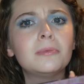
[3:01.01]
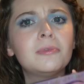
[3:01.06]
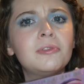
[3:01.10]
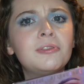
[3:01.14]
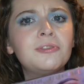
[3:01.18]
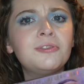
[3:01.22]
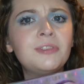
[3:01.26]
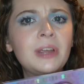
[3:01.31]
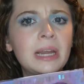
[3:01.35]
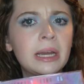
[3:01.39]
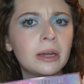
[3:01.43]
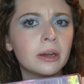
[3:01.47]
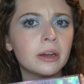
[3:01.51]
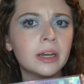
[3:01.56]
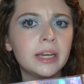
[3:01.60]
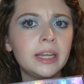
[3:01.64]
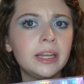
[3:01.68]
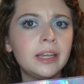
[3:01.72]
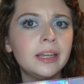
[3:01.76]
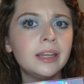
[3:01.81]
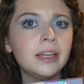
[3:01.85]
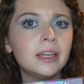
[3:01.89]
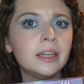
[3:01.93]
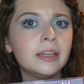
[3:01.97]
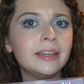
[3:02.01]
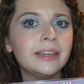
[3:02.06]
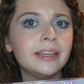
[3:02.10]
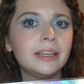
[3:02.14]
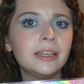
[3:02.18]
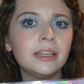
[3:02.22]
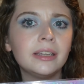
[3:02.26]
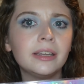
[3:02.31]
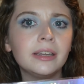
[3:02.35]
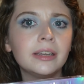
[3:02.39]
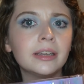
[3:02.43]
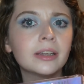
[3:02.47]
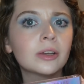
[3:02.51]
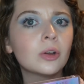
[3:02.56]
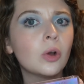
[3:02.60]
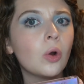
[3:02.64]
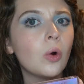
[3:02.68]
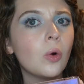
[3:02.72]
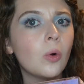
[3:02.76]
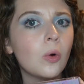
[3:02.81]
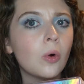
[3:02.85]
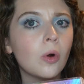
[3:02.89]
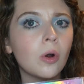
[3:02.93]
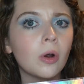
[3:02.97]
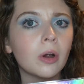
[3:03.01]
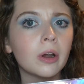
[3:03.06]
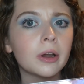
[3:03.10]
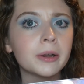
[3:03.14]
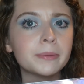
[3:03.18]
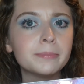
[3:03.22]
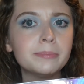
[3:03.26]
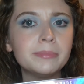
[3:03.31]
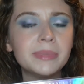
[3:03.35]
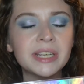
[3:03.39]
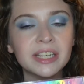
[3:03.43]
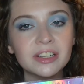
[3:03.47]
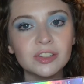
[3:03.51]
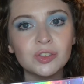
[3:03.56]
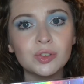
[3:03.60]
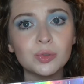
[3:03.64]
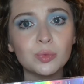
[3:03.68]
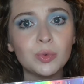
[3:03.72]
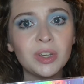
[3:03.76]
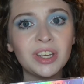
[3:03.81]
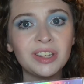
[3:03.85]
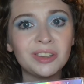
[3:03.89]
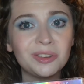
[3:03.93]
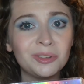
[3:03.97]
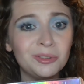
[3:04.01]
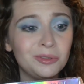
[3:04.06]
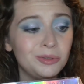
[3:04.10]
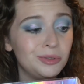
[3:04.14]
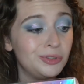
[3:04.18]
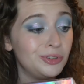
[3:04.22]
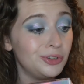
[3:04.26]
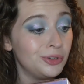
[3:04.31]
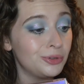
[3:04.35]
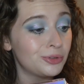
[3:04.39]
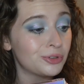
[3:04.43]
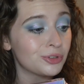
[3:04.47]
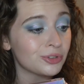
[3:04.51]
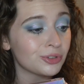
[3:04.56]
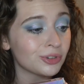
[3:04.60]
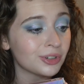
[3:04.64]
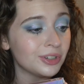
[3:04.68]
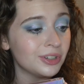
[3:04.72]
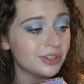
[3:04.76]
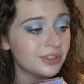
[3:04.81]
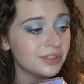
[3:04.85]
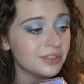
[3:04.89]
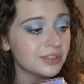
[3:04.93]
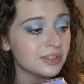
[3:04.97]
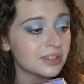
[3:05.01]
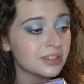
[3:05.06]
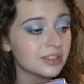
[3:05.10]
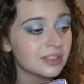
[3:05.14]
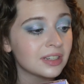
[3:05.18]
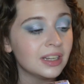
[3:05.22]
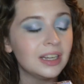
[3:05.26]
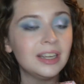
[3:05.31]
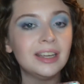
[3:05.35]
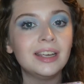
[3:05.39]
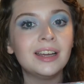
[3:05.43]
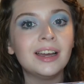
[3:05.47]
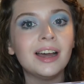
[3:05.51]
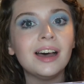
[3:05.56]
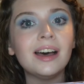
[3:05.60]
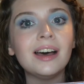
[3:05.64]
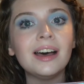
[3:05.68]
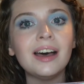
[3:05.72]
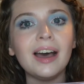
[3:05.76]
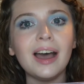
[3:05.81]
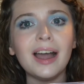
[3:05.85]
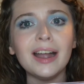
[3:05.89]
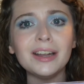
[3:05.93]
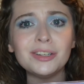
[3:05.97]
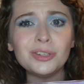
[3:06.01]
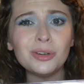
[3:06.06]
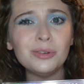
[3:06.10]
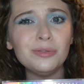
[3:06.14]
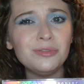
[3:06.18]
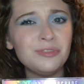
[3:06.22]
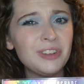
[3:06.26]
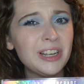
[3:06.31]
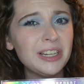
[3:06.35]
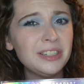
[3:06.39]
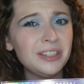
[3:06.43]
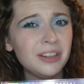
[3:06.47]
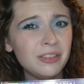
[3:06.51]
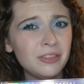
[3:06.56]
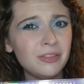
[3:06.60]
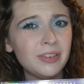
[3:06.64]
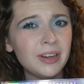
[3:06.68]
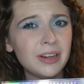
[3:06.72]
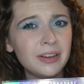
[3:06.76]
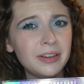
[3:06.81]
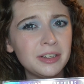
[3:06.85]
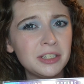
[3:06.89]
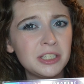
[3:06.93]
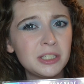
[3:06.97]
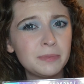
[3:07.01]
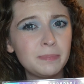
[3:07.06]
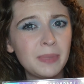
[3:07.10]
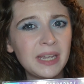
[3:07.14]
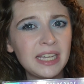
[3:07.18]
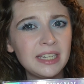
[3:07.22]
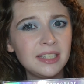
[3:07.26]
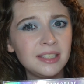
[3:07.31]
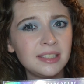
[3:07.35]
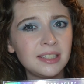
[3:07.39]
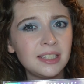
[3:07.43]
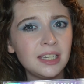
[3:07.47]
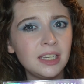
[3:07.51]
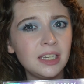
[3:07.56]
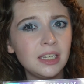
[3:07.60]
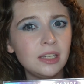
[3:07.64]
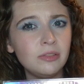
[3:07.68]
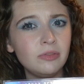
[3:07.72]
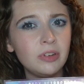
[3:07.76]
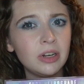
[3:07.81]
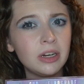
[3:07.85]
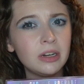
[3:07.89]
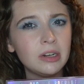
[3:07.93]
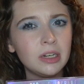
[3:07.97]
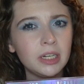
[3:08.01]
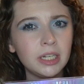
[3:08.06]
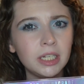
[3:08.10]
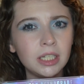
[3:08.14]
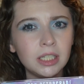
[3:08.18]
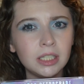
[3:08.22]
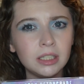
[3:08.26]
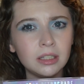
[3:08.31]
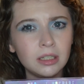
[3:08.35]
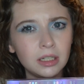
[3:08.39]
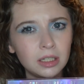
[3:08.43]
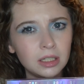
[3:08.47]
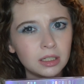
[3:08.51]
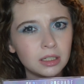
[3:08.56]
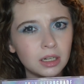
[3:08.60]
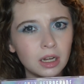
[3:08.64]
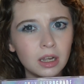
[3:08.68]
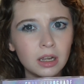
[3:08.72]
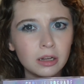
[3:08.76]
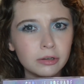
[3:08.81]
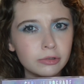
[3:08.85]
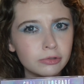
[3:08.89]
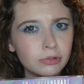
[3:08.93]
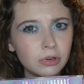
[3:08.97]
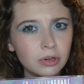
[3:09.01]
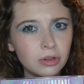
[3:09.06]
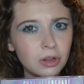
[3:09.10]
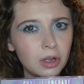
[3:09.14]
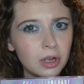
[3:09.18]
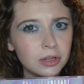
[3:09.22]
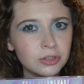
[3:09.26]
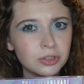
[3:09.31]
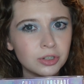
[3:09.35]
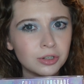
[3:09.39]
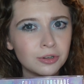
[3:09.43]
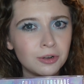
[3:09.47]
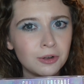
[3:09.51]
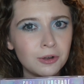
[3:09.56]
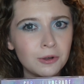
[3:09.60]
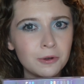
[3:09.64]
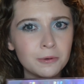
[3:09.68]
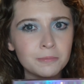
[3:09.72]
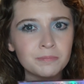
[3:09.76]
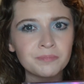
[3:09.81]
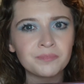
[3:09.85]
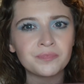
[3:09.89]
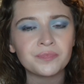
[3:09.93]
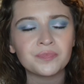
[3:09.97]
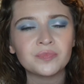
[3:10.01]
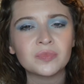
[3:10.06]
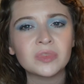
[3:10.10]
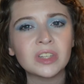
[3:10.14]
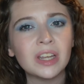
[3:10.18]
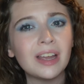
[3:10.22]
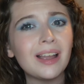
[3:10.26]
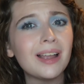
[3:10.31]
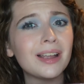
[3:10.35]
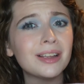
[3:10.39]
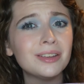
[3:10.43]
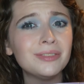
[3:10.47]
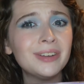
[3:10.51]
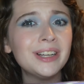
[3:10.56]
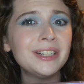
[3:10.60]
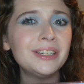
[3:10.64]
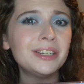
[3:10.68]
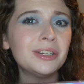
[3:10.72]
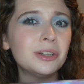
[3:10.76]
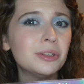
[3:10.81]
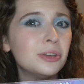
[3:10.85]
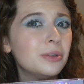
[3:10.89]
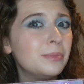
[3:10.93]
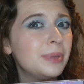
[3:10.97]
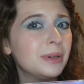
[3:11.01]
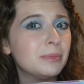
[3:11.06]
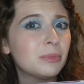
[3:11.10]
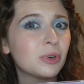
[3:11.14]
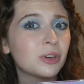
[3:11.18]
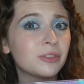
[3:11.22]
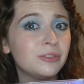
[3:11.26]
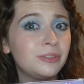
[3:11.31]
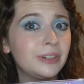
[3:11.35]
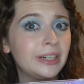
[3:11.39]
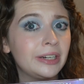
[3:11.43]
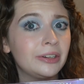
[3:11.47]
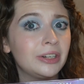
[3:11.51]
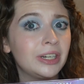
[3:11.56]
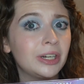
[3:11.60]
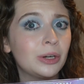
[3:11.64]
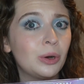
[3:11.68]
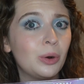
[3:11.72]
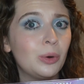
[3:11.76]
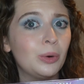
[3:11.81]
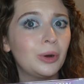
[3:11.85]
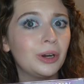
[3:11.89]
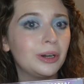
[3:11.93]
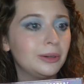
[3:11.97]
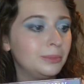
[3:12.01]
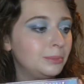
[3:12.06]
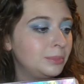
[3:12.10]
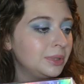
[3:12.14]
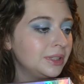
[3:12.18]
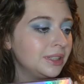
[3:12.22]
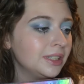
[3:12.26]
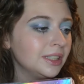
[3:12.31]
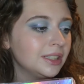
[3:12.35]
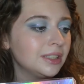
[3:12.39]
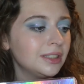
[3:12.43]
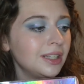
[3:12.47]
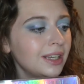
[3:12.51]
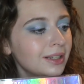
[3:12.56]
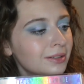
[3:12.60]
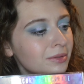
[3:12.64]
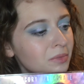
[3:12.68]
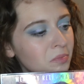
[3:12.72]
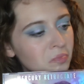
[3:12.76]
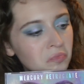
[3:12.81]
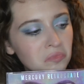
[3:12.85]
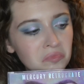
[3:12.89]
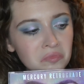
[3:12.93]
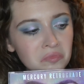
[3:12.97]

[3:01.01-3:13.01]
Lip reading: fairy core mixed with neutrals. I don't find it very spacey, very like astrological. I find it a little bit more fairy core, but that's